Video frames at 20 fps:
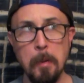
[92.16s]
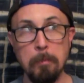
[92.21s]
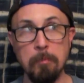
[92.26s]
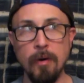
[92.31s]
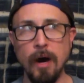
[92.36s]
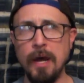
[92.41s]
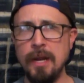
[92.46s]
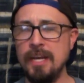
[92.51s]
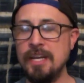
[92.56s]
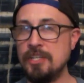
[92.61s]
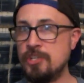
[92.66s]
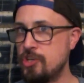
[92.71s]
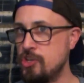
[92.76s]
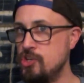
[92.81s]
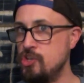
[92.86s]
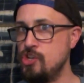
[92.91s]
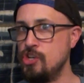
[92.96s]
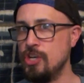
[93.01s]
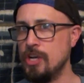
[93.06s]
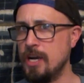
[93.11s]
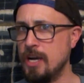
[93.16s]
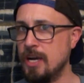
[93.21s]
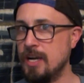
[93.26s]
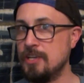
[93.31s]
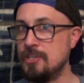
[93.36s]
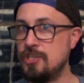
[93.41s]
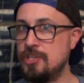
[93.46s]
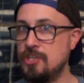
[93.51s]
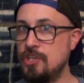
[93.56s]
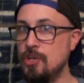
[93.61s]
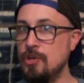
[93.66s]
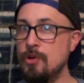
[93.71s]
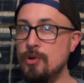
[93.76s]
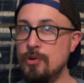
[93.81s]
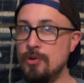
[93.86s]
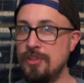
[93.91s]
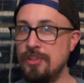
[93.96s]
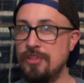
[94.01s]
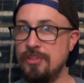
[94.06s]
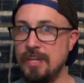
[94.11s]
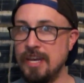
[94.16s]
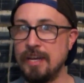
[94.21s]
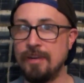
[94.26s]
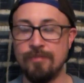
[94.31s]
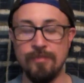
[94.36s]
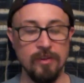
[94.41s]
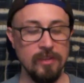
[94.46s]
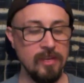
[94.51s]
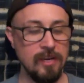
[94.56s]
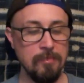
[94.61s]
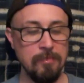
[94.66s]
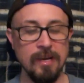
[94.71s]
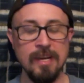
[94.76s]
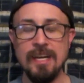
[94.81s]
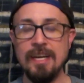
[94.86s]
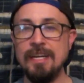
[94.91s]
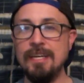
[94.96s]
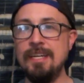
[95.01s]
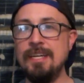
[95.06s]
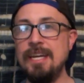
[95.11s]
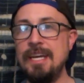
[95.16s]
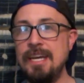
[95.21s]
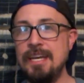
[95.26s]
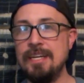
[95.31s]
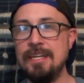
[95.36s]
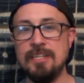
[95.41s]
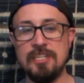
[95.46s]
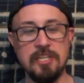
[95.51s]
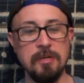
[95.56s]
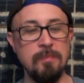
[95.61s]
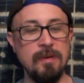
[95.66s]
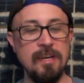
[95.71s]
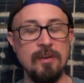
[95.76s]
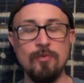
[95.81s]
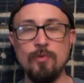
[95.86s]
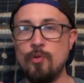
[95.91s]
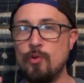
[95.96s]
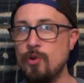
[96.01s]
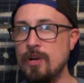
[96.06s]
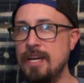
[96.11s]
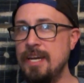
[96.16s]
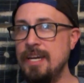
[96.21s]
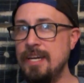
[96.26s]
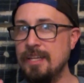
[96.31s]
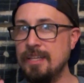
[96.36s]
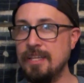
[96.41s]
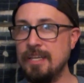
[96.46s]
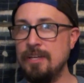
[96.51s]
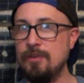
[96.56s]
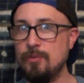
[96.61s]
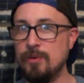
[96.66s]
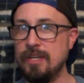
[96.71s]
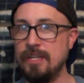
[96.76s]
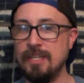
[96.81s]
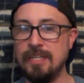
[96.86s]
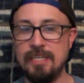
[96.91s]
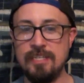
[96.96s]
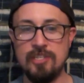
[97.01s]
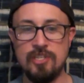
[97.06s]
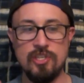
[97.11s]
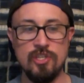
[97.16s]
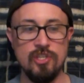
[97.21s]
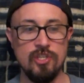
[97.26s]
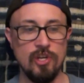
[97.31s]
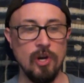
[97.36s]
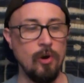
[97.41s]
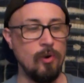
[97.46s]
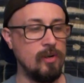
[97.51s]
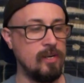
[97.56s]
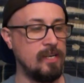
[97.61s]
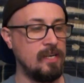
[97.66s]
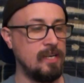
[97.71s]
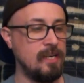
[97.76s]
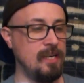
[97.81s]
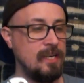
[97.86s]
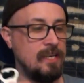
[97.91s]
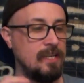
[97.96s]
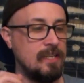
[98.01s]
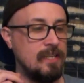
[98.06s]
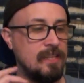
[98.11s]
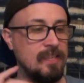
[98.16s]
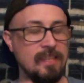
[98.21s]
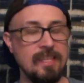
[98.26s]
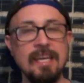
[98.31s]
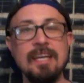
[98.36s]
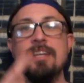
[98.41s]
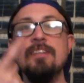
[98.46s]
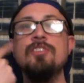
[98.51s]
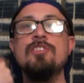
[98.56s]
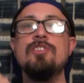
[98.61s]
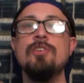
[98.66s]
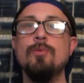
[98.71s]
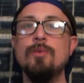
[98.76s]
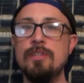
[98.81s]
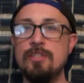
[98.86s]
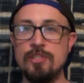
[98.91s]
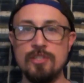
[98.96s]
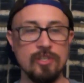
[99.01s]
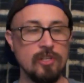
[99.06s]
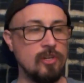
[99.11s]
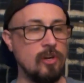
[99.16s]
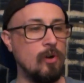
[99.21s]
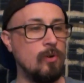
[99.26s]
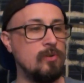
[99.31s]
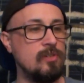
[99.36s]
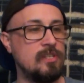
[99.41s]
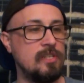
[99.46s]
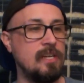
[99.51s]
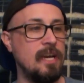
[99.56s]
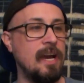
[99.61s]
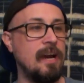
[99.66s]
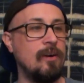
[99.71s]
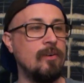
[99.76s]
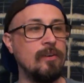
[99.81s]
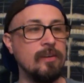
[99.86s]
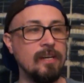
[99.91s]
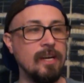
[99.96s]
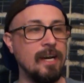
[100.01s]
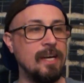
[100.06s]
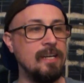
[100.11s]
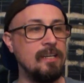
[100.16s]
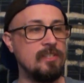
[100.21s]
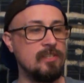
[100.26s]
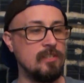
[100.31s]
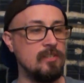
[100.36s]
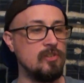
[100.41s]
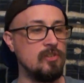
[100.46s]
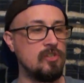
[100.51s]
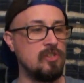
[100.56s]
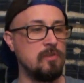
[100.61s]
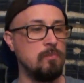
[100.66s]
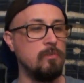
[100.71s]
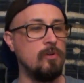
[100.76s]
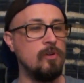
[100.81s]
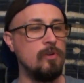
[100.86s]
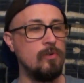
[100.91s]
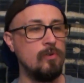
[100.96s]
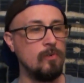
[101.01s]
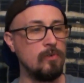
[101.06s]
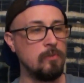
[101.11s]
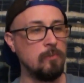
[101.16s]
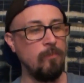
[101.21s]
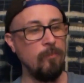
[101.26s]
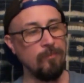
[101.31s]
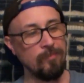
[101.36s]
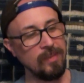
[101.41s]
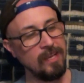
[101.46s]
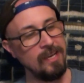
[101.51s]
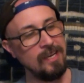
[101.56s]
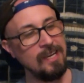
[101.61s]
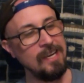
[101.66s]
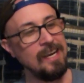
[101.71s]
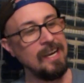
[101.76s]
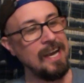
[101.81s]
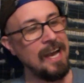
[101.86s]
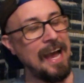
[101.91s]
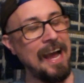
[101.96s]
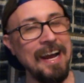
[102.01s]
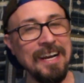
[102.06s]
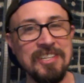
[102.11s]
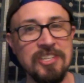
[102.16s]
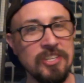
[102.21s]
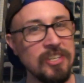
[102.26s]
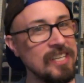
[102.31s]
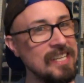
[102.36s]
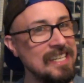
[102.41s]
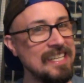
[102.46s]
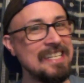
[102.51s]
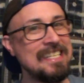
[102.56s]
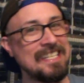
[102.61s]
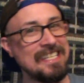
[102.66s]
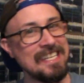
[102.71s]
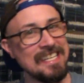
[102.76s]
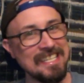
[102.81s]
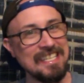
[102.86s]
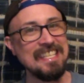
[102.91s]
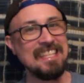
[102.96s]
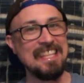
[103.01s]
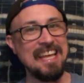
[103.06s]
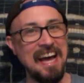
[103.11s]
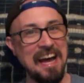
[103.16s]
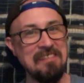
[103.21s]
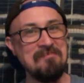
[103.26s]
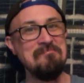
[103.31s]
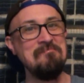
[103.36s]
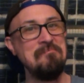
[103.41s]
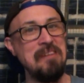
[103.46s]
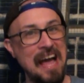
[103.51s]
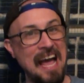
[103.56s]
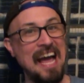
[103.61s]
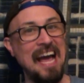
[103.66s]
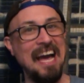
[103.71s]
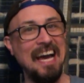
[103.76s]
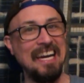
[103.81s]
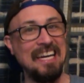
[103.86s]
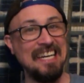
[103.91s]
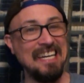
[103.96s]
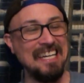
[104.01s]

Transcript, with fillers: but it's just too thick for them. Need it to be really, really soda and thin so it just goes down nice and smooth. Actually, this isn't that bad.